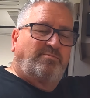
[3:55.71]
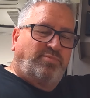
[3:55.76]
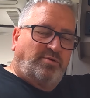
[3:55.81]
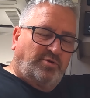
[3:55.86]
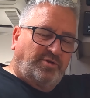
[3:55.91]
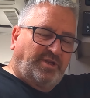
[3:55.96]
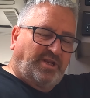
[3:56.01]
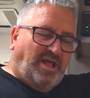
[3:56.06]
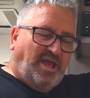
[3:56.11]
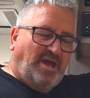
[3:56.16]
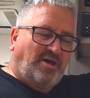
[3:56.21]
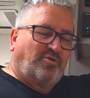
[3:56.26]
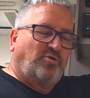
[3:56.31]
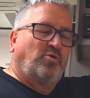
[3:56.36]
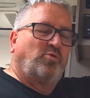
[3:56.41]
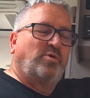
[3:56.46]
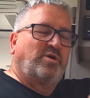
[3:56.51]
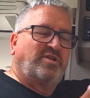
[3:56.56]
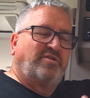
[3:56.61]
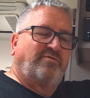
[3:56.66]
put it out,
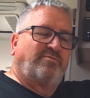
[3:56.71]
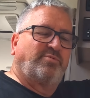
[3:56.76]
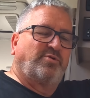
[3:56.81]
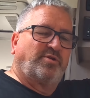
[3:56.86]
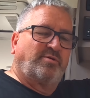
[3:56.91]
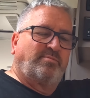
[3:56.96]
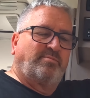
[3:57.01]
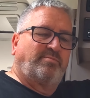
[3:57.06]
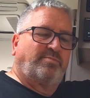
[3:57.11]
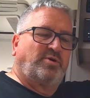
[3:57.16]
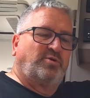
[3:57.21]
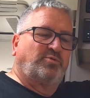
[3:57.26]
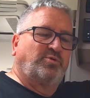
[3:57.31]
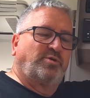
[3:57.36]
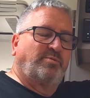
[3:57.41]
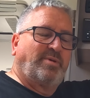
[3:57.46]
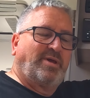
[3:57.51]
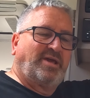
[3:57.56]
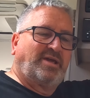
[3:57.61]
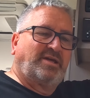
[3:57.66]
or when you've pulled
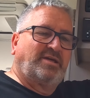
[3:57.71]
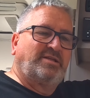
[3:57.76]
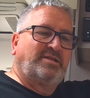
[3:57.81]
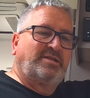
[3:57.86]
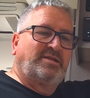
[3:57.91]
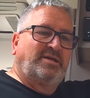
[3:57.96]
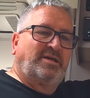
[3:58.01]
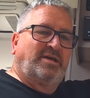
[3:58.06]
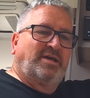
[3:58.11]
it back in,